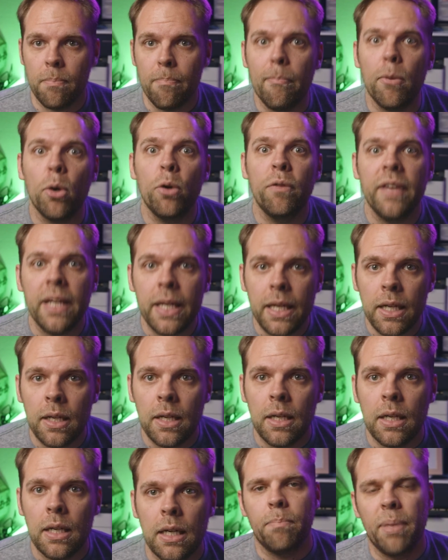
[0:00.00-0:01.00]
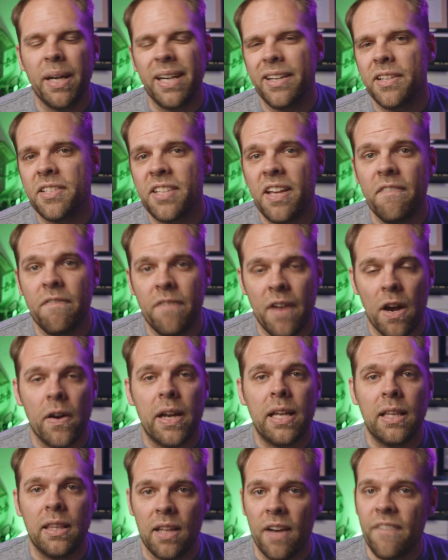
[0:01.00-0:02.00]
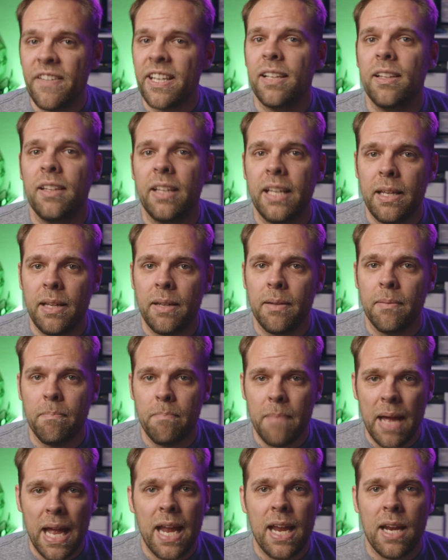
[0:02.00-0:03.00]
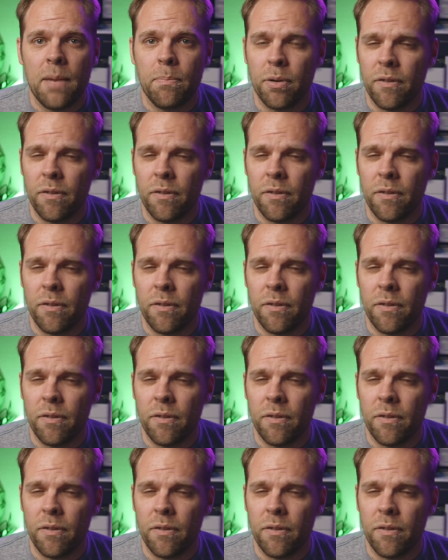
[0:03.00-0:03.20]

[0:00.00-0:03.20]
movie but it is a very lovingly made,